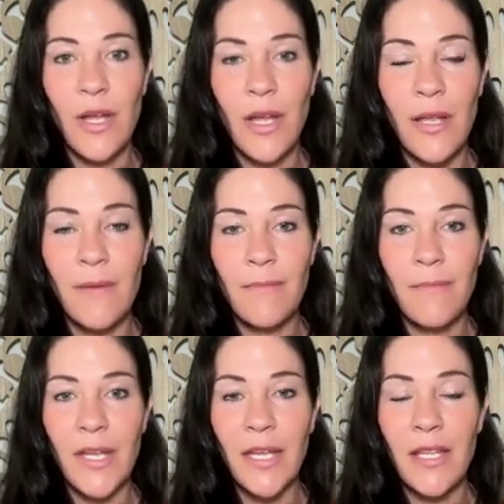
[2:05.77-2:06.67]
and
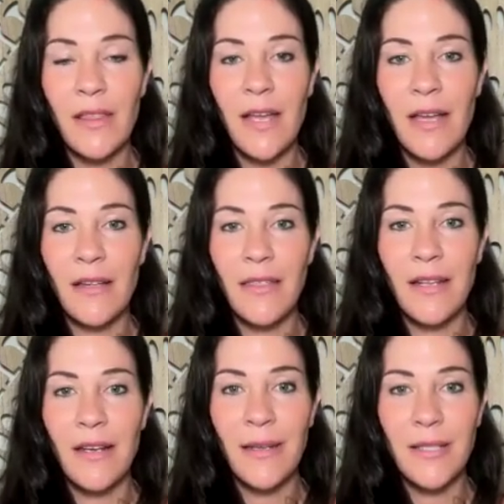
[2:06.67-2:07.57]
being in that
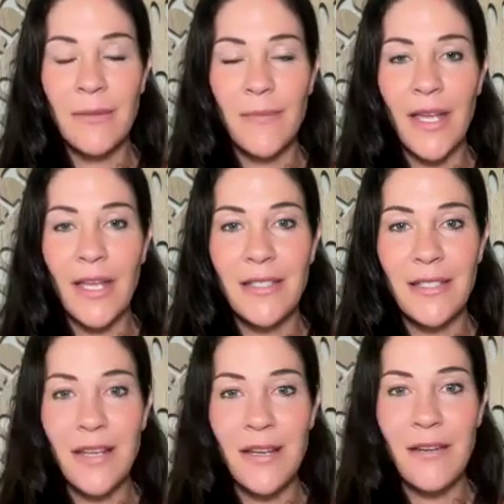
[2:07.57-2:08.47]
authentic space
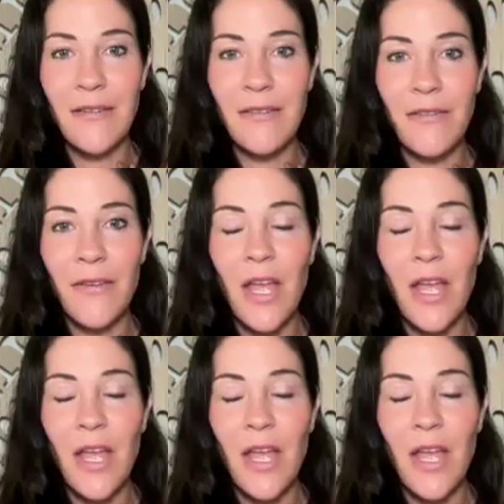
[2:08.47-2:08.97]
of